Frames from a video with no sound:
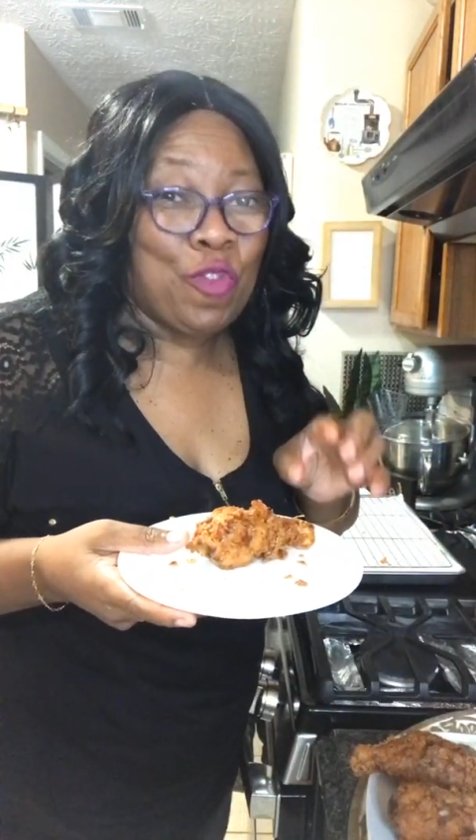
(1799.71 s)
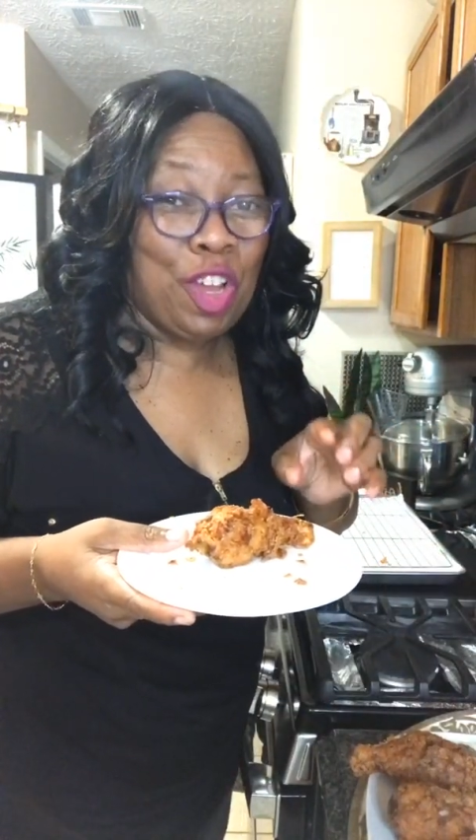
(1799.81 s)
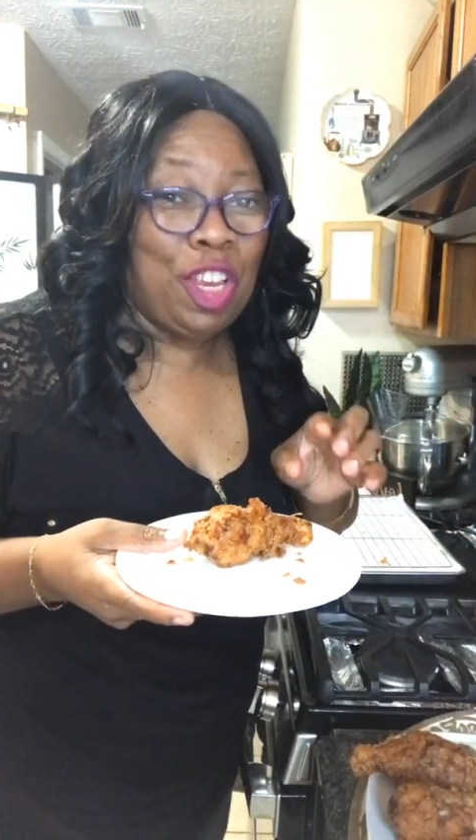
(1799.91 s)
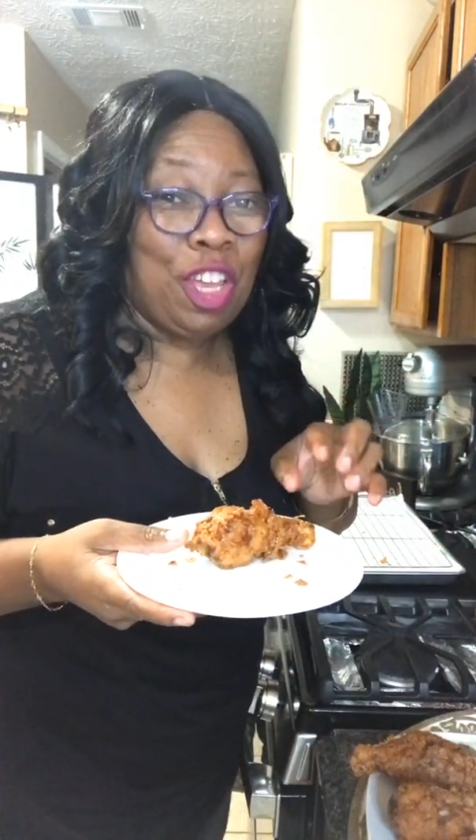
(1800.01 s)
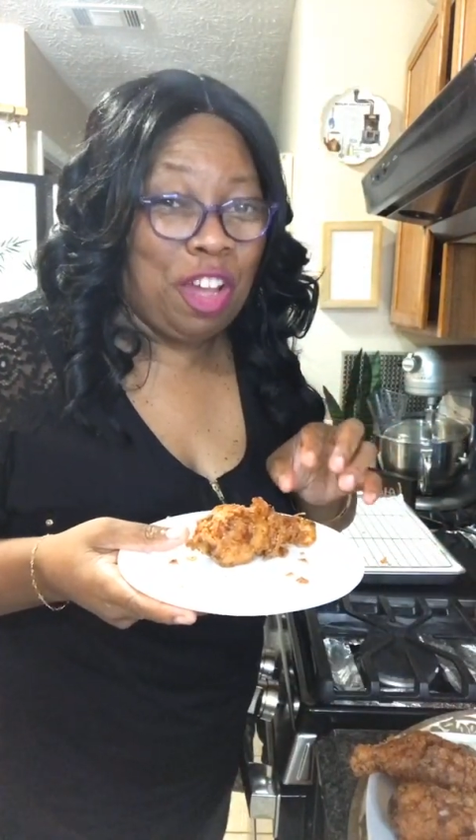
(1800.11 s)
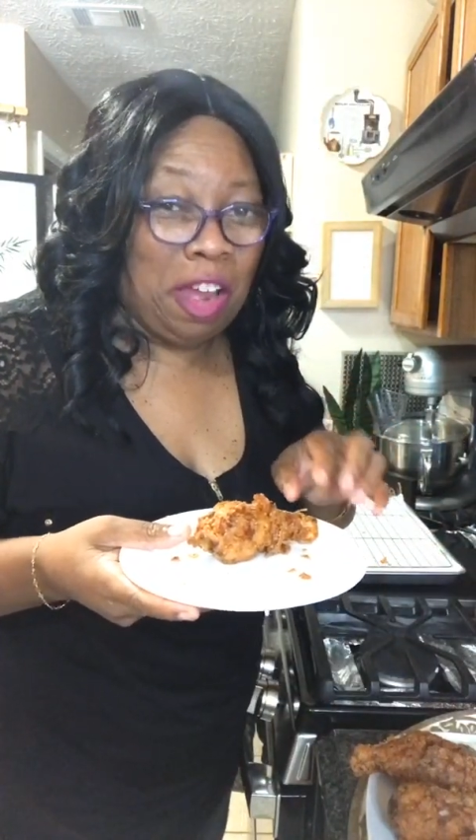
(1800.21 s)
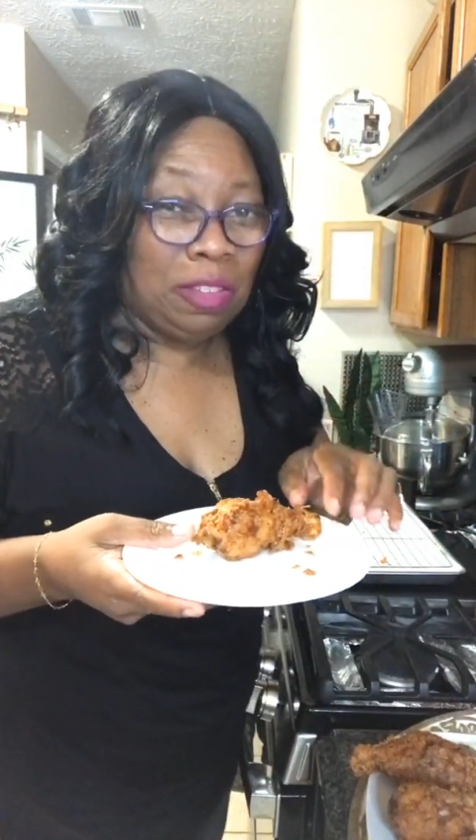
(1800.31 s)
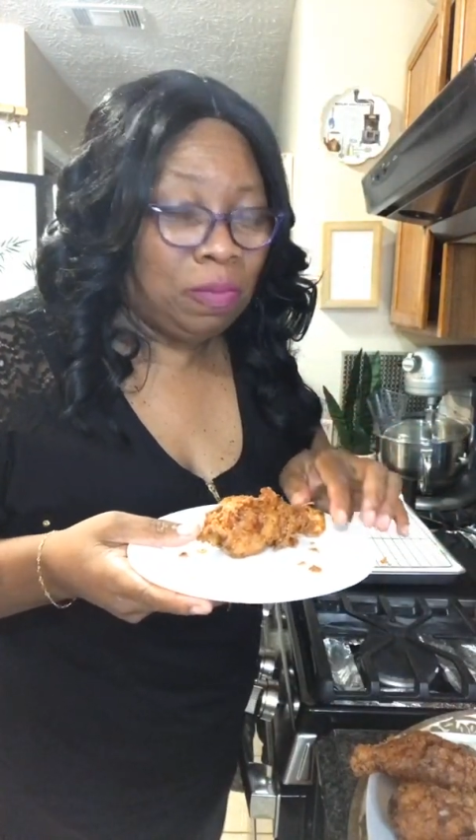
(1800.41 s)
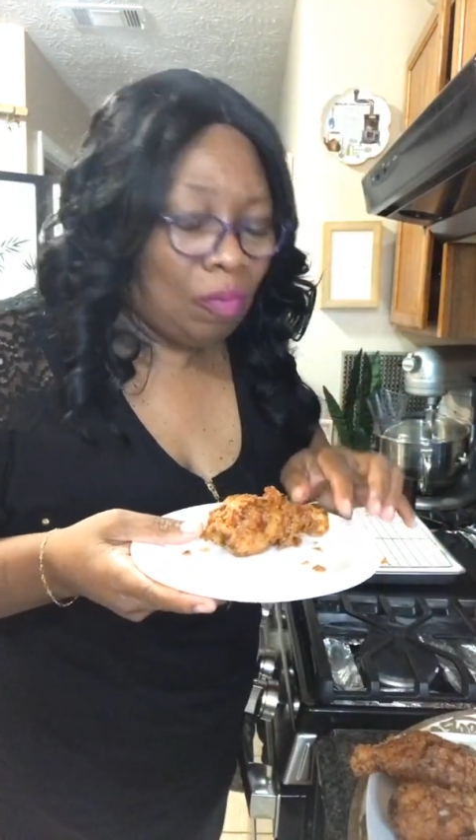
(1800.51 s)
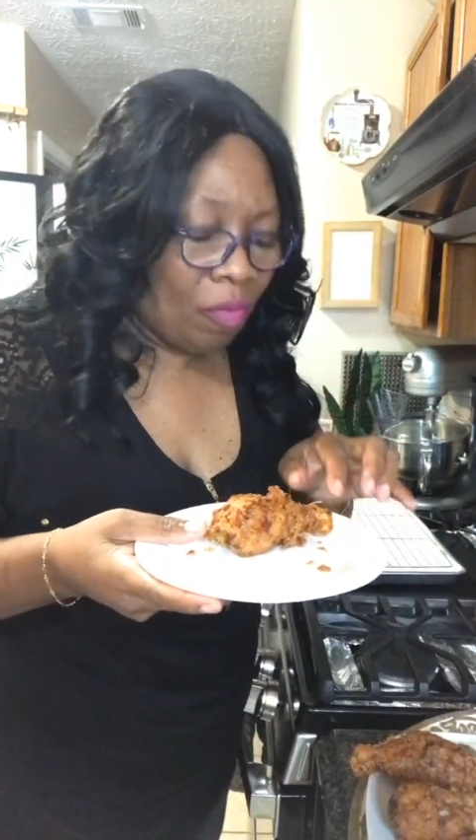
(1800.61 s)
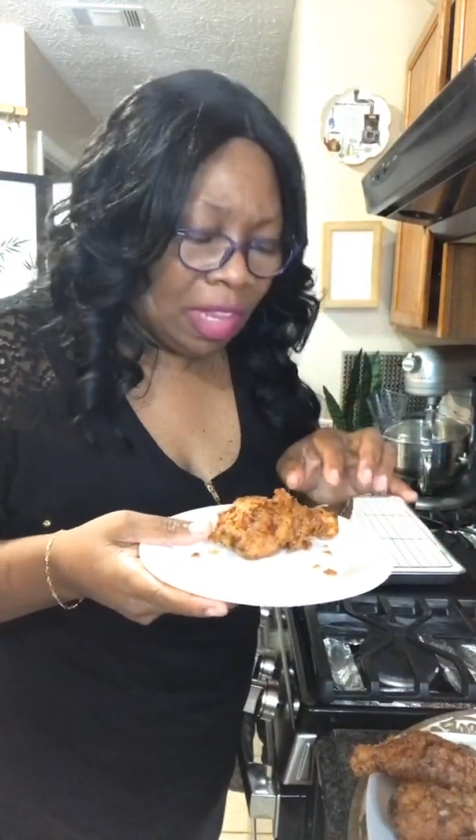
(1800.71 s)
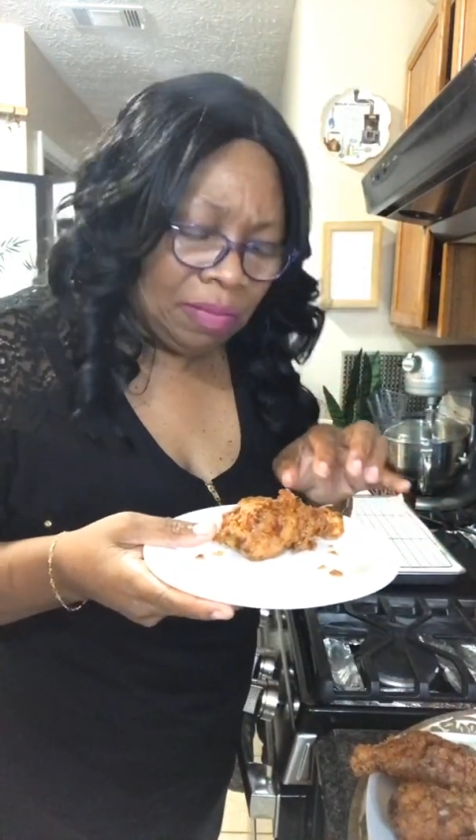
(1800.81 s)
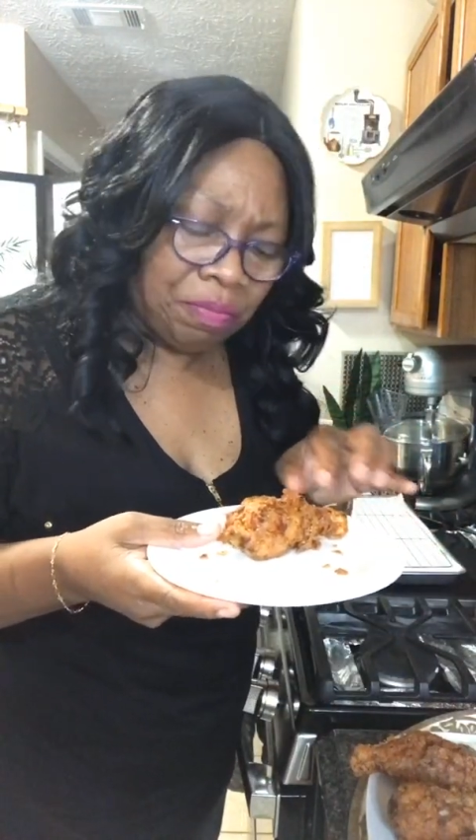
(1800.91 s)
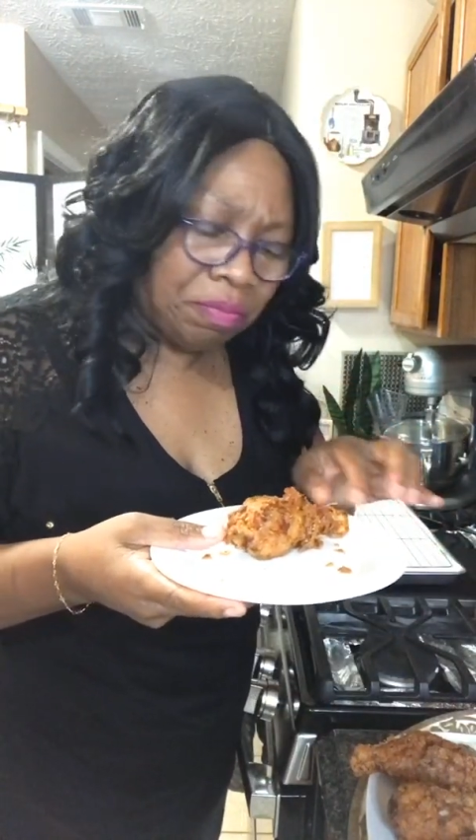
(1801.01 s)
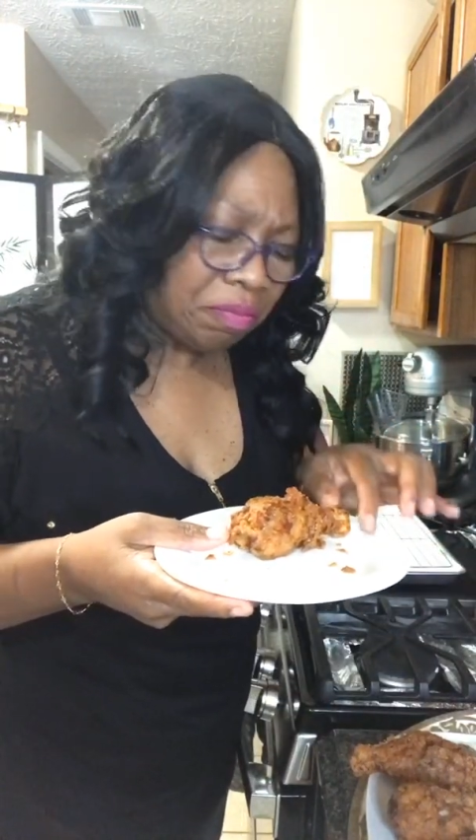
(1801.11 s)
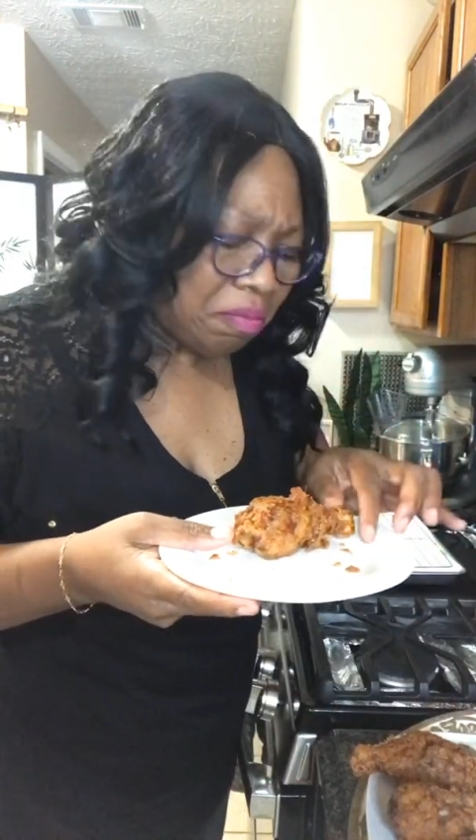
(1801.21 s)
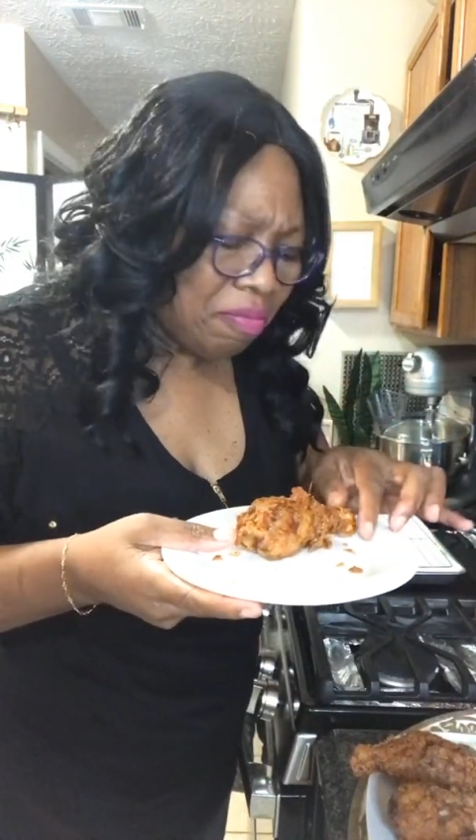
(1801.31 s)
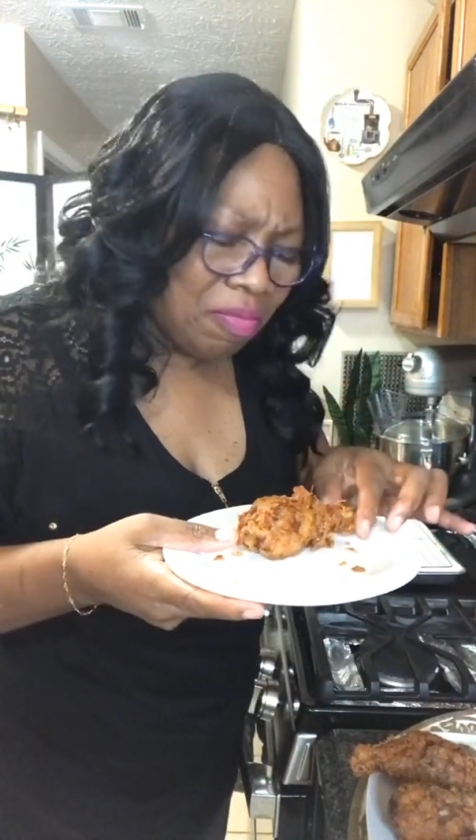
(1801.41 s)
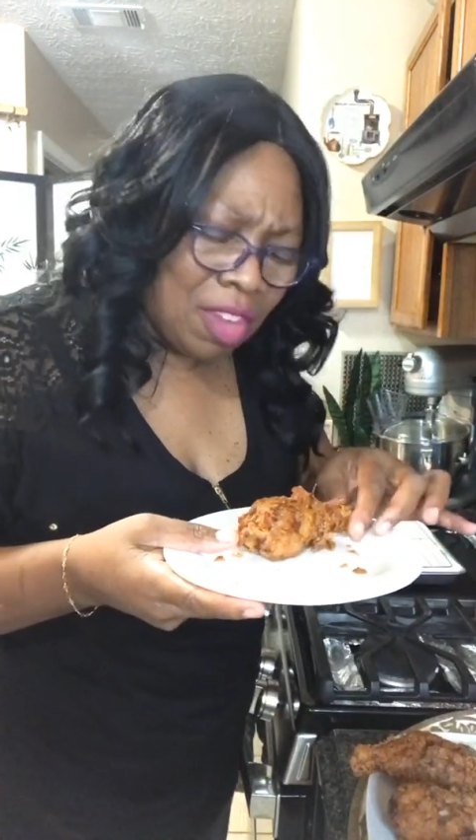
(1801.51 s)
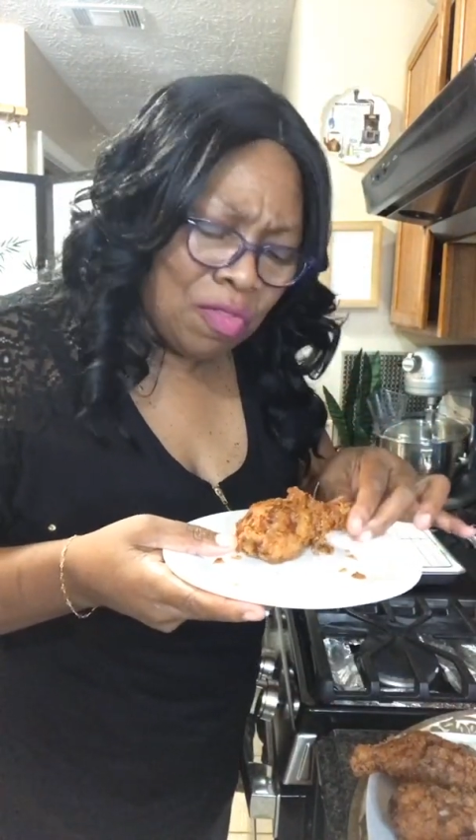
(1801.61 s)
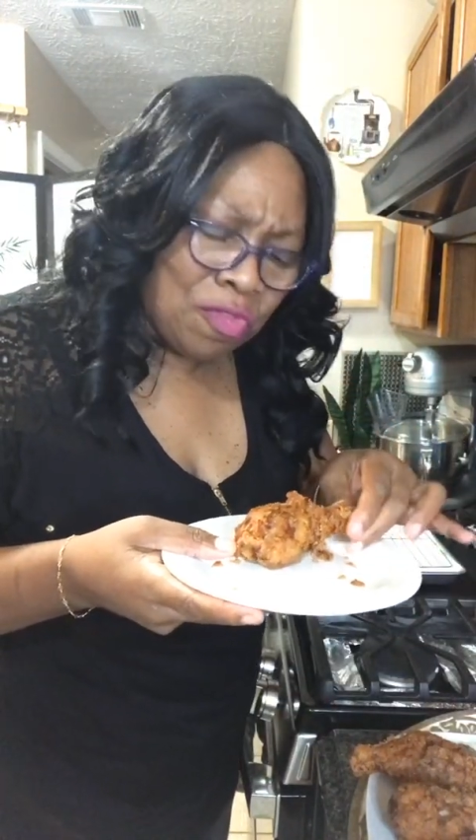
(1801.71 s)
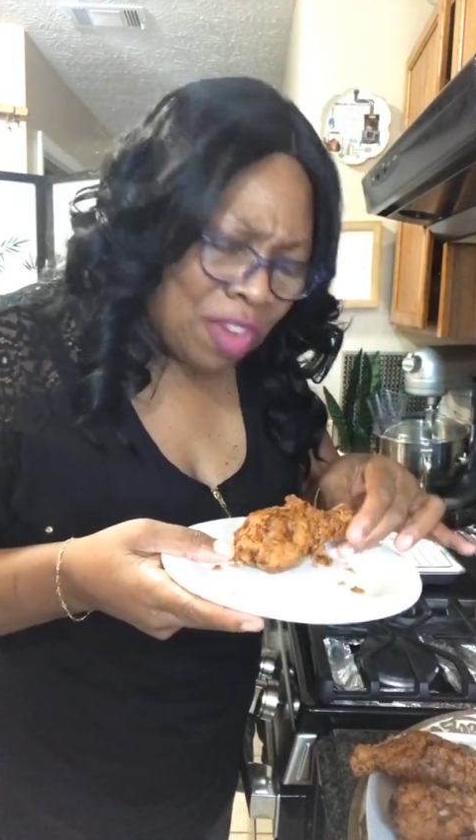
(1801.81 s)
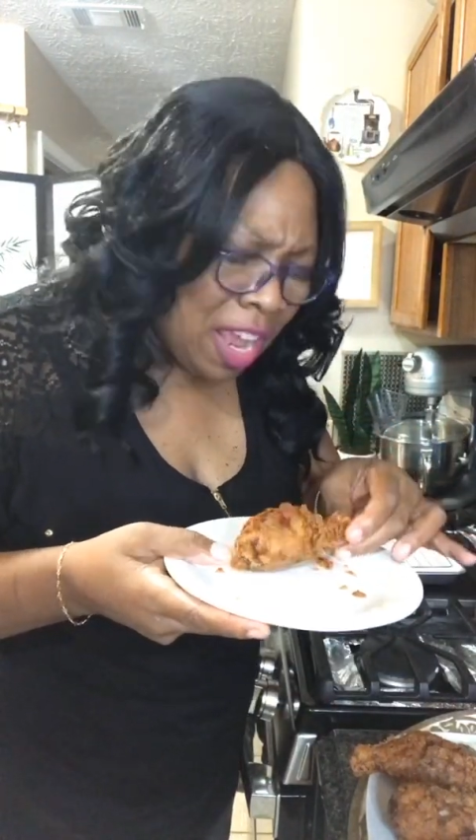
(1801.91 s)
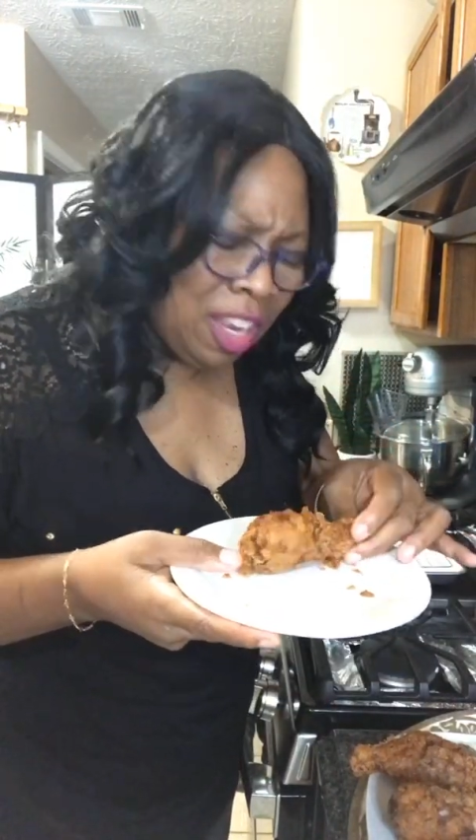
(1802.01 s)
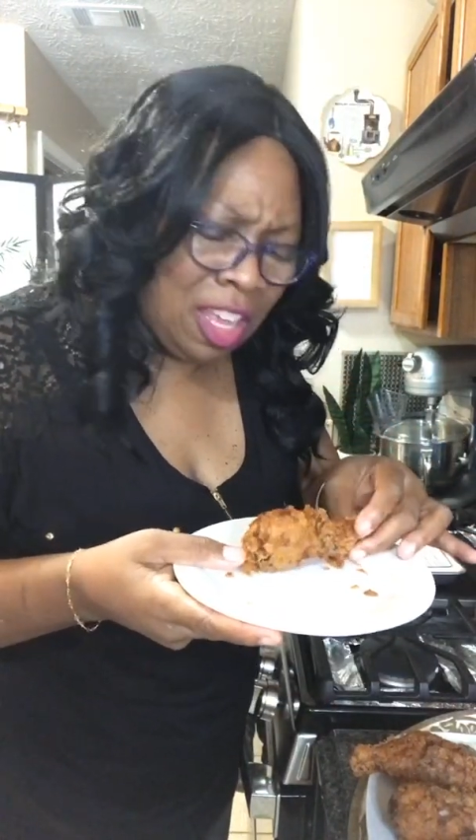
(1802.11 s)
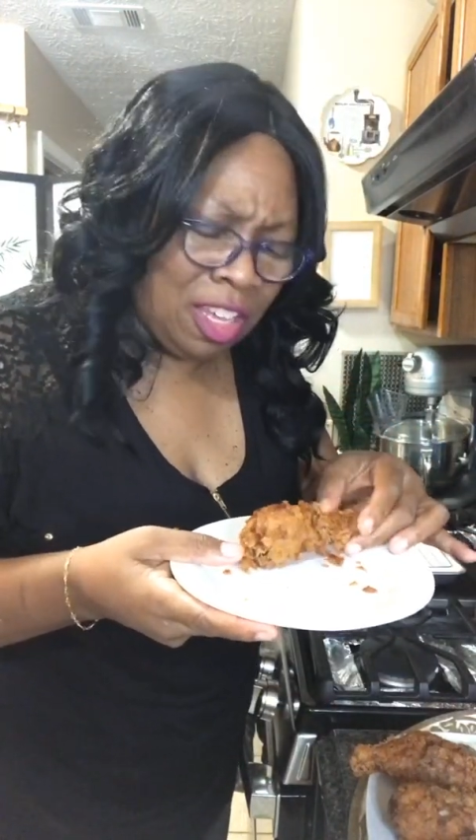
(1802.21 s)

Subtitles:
really good. Really